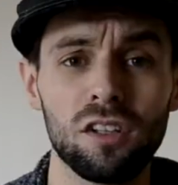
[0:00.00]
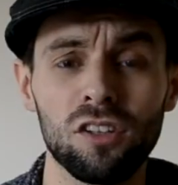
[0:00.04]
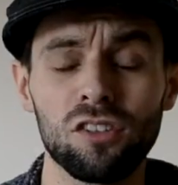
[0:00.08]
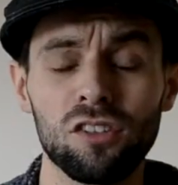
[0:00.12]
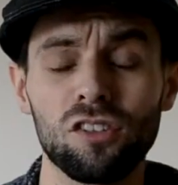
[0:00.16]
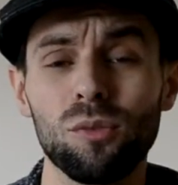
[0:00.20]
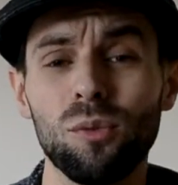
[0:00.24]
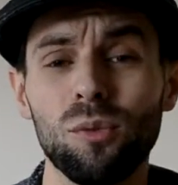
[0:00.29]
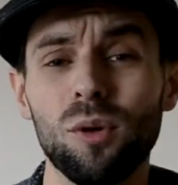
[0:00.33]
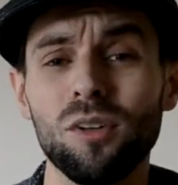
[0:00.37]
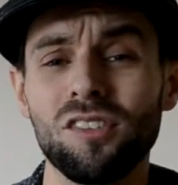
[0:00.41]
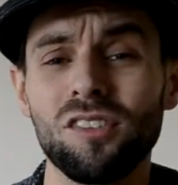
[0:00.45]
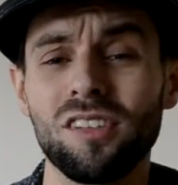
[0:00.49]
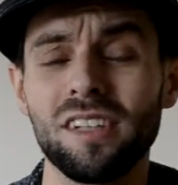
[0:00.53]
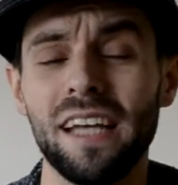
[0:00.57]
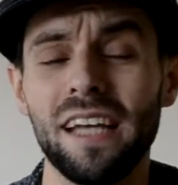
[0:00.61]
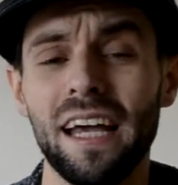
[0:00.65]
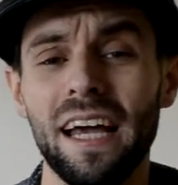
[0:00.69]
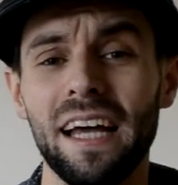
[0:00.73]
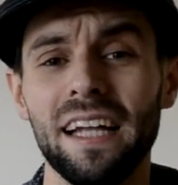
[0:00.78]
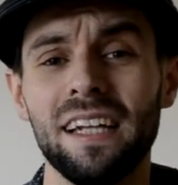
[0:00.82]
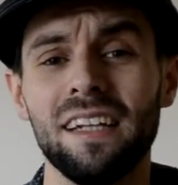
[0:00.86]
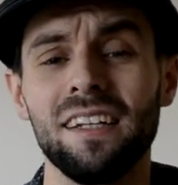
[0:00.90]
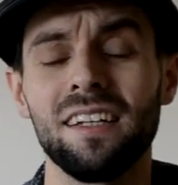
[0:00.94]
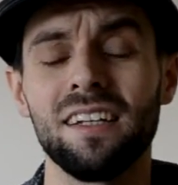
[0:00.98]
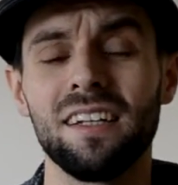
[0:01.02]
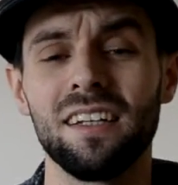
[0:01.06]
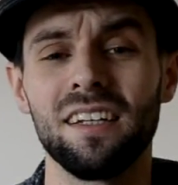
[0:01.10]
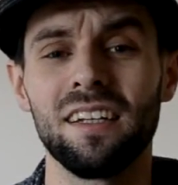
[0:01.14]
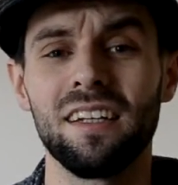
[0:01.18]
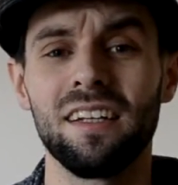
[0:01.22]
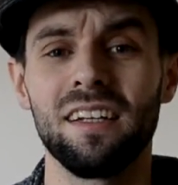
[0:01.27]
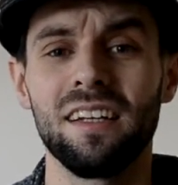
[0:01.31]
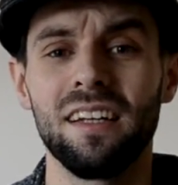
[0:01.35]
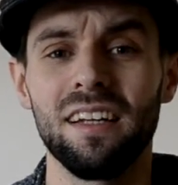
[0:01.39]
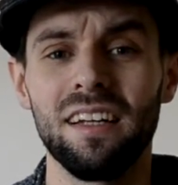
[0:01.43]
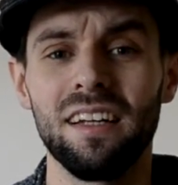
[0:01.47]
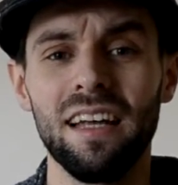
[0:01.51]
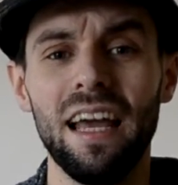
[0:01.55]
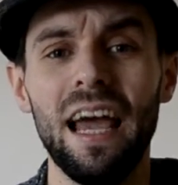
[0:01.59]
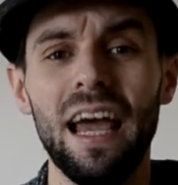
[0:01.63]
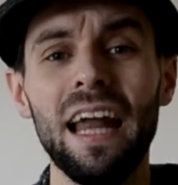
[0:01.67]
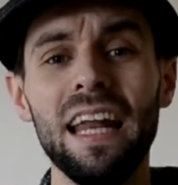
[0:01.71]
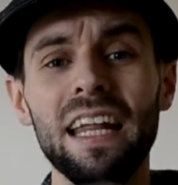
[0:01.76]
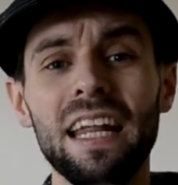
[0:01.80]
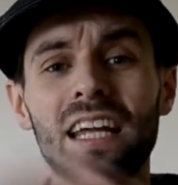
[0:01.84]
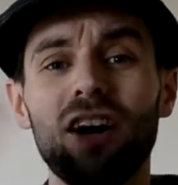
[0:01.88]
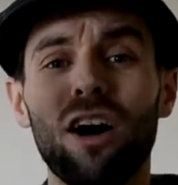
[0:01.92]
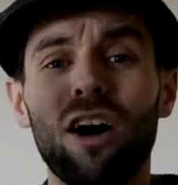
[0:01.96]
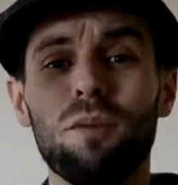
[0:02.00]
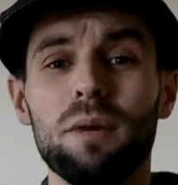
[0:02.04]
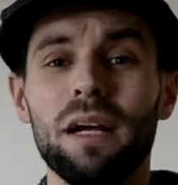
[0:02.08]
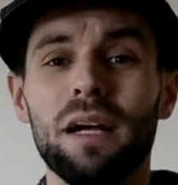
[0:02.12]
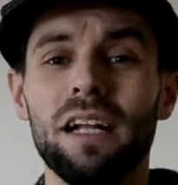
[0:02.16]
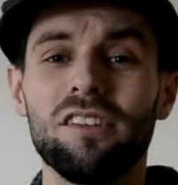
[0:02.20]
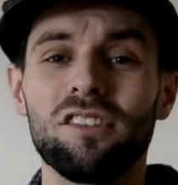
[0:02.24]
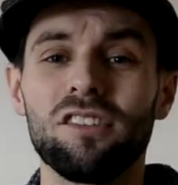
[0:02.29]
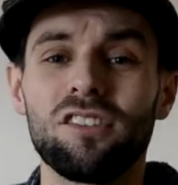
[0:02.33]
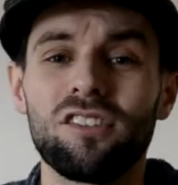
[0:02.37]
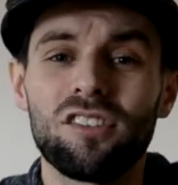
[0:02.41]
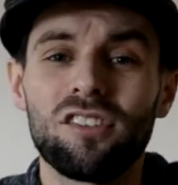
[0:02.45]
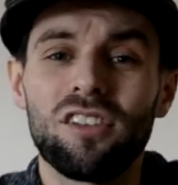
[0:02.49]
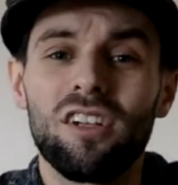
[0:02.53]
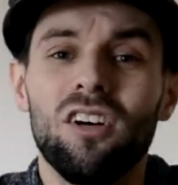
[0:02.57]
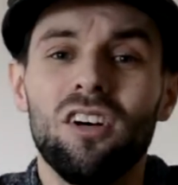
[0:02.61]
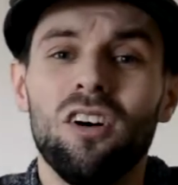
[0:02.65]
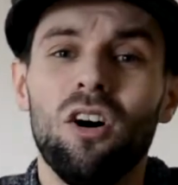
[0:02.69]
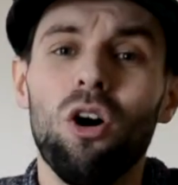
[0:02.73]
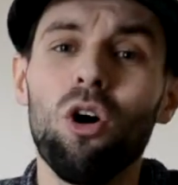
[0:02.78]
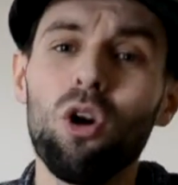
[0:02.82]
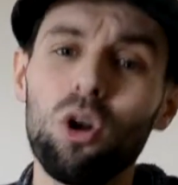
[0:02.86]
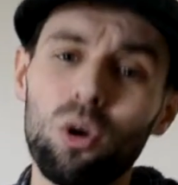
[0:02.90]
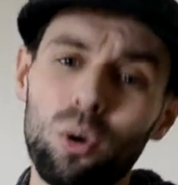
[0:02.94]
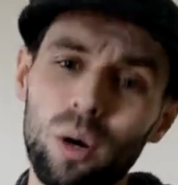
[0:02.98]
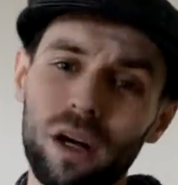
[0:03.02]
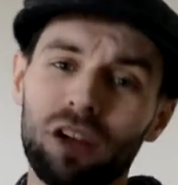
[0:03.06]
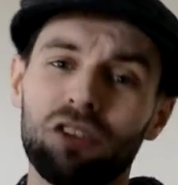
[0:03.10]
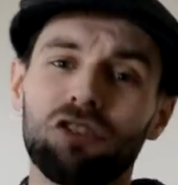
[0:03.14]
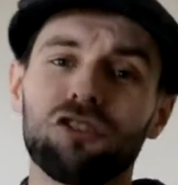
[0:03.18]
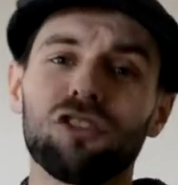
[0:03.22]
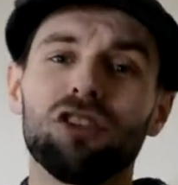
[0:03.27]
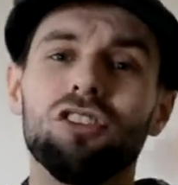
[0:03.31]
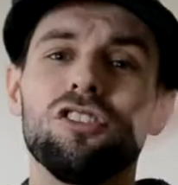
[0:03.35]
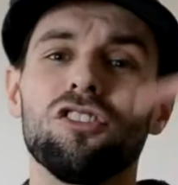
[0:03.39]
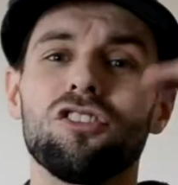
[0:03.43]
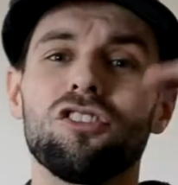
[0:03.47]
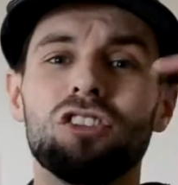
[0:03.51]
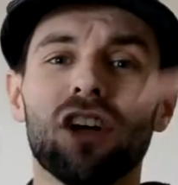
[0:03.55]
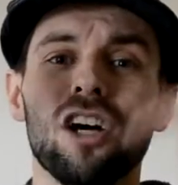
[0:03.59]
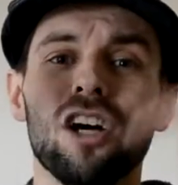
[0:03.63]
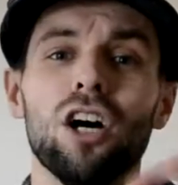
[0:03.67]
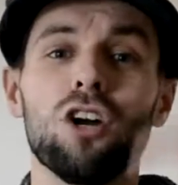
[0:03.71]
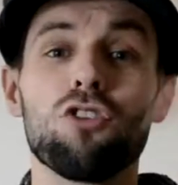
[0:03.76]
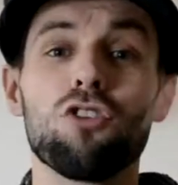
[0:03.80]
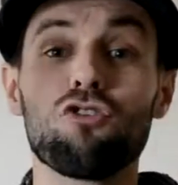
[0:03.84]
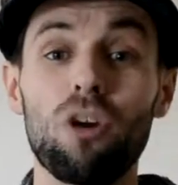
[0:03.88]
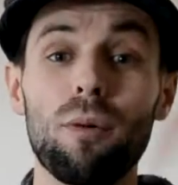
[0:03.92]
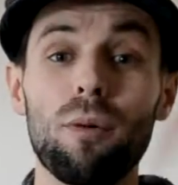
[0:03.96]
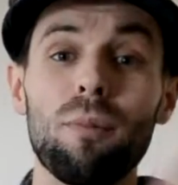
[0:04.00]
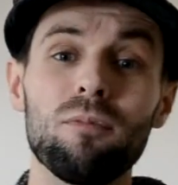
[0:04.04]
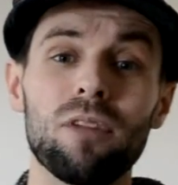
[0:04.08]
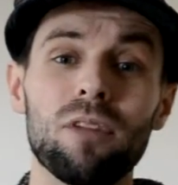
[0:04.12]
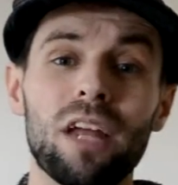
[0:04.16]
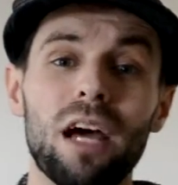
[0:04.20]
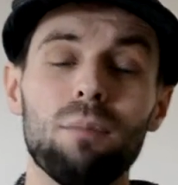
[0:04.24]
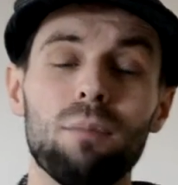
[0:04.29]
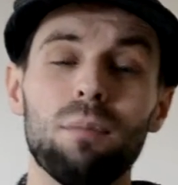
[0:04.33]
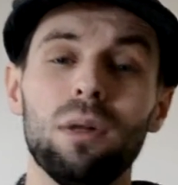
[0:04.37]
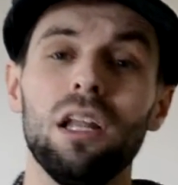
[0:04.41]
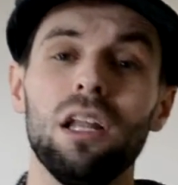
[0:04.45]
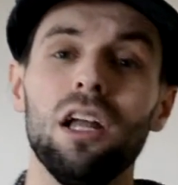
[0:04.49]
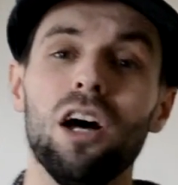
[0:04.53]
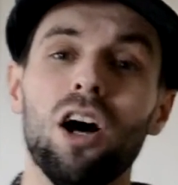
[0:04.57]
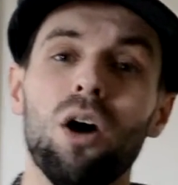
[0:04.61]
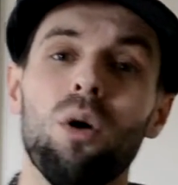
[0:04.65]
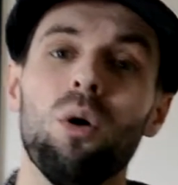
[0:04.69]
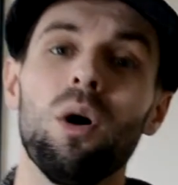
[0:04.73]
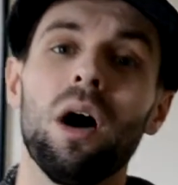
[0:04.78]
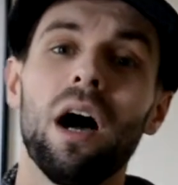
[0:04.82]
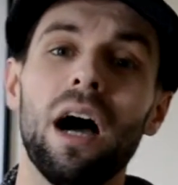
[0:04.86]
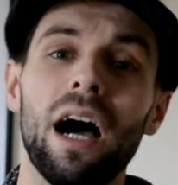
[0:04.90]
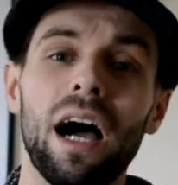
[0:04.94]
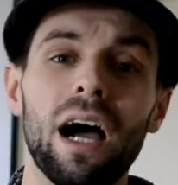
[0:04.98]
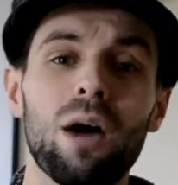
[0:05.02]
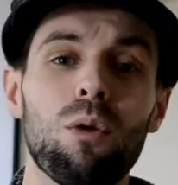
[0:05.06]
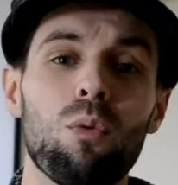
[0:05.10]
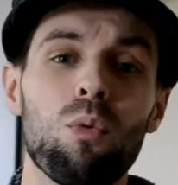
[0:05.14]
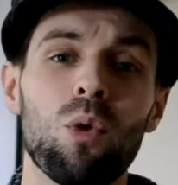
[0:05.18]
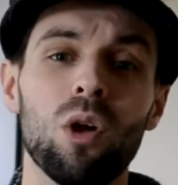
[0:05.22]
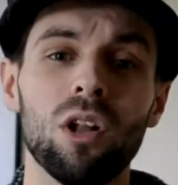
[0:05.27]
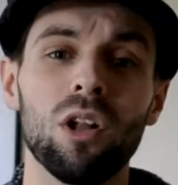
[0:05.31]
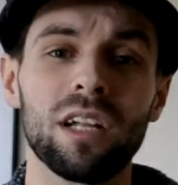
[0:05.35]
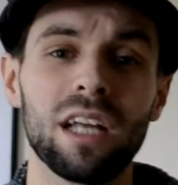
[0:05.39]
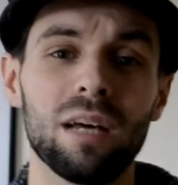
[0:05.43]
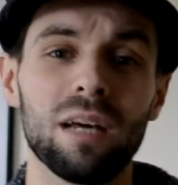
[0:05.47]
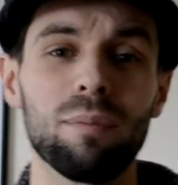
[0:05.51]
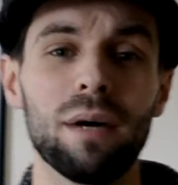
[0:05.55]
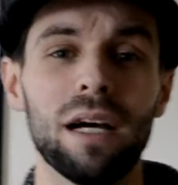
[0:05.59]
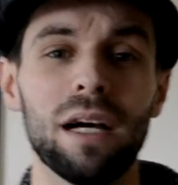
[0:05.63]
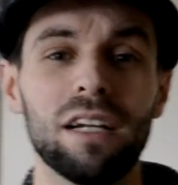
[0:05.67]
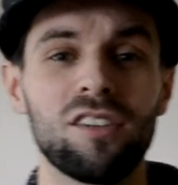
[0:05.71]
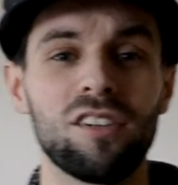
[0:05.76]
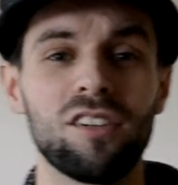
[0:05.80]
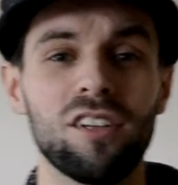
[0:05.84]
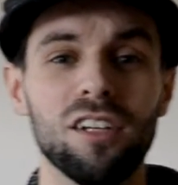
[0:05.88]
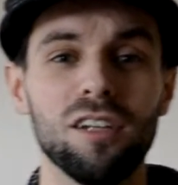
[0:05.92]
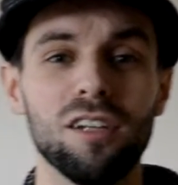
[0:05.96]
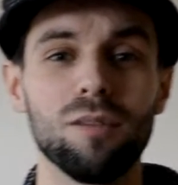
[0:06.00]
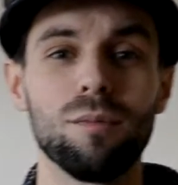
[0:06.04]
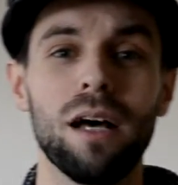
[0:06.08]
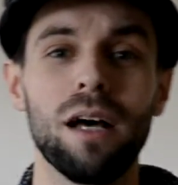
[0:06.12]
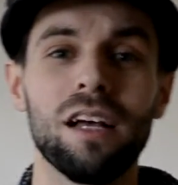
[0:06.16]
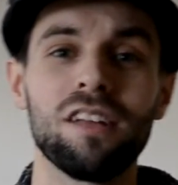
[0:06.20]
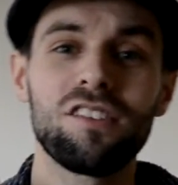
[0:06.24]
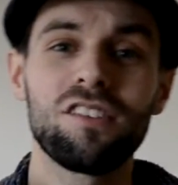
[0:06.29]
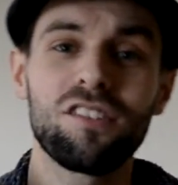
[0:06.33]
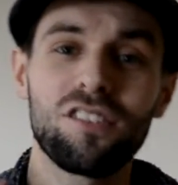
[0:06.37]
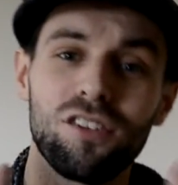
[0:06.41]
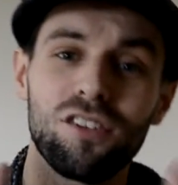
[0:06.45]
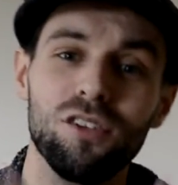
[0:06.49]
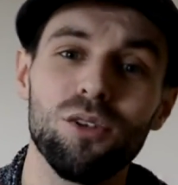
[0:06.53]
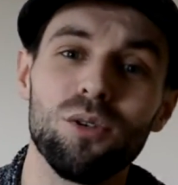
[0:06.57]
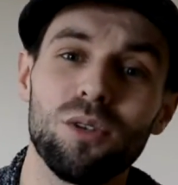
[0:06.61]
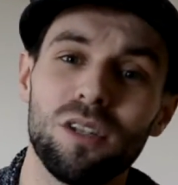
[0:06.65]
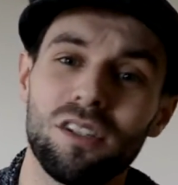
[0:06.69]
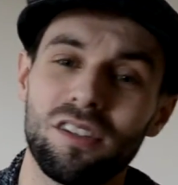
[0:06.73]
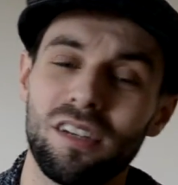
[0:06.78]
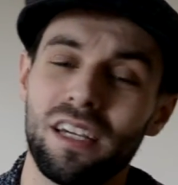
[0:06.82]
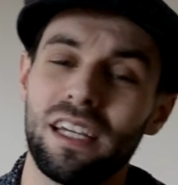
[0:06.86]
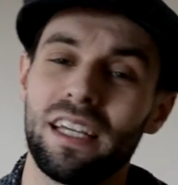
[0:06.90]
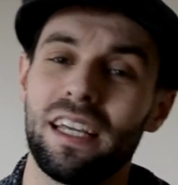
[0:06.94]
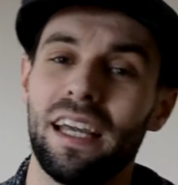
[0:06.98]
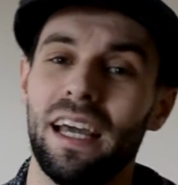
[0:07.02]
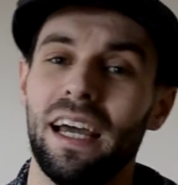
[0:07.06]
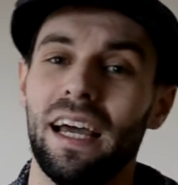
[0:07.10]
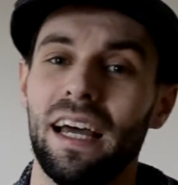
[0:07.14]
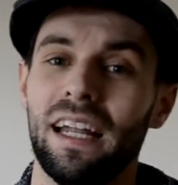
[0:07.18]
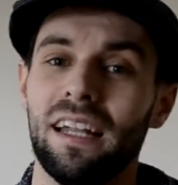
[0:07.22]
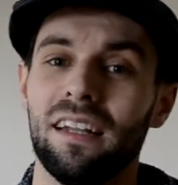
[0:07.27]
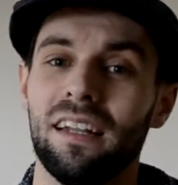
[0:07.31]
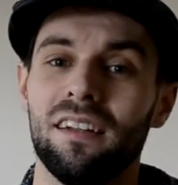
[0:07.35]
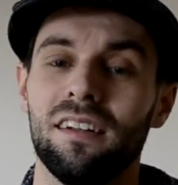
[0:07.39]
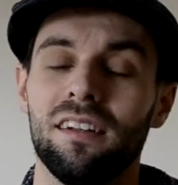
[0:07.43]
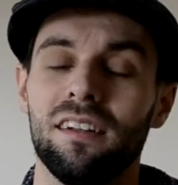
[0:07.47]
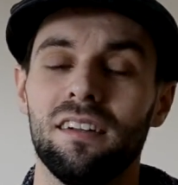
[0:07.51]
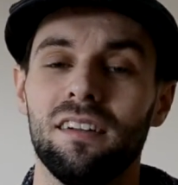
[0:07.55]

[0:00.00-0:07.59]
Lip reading: So once again, any comments or questions, drop them down below. I will get back to them as soon as I can.